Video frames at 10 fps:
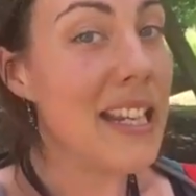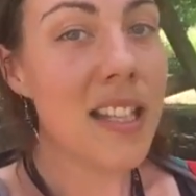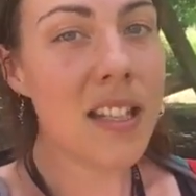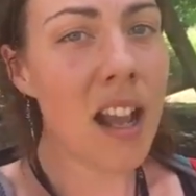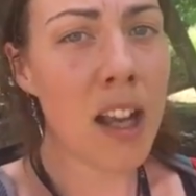
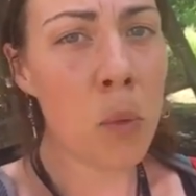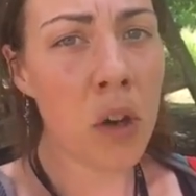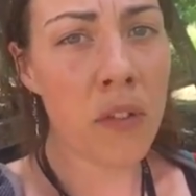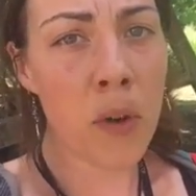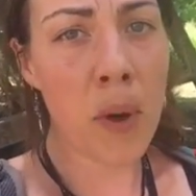it's not going to
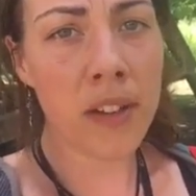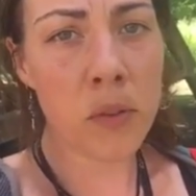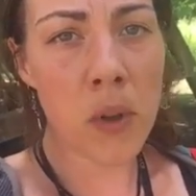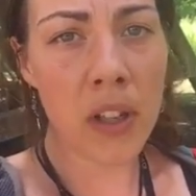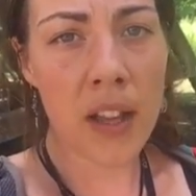work very well
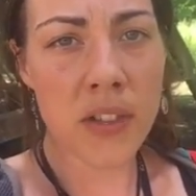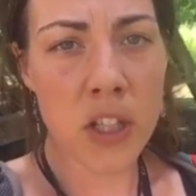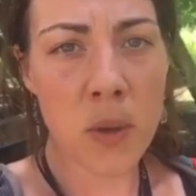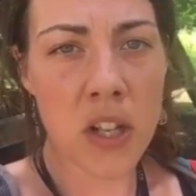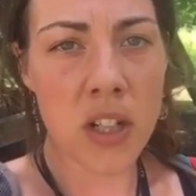in real life
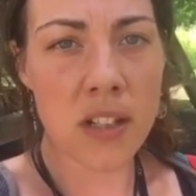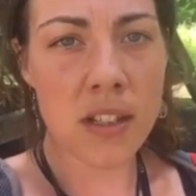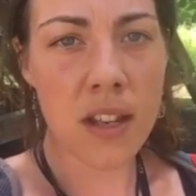situations.